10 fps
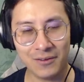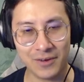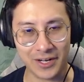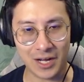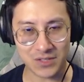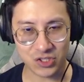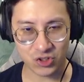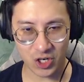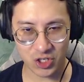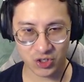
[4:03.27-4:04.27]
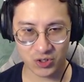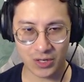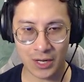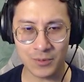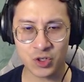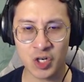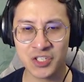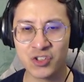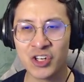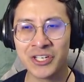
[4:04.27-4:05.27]
All right, how about try how about try
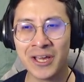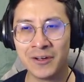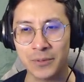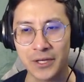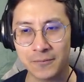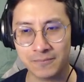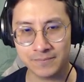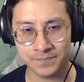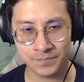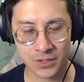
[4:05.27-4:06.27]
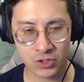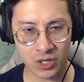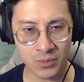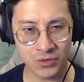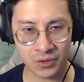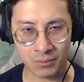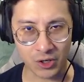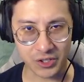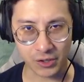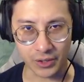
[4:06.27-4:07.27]
stretching out a bit? Uh-huh. Try moving the
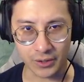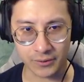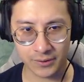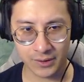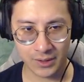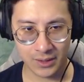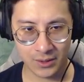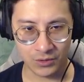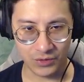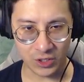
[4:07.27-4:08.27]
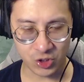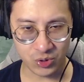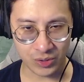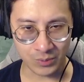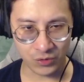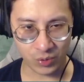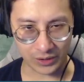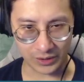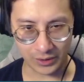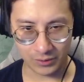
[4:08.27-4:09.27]
marked area. With L2, you can move
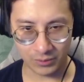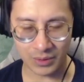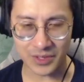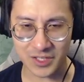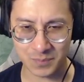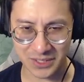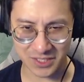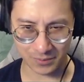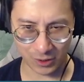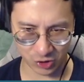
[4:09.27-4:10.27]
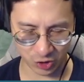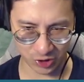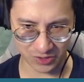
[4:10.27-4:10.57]
quickly. Remember, this speeds up oxygen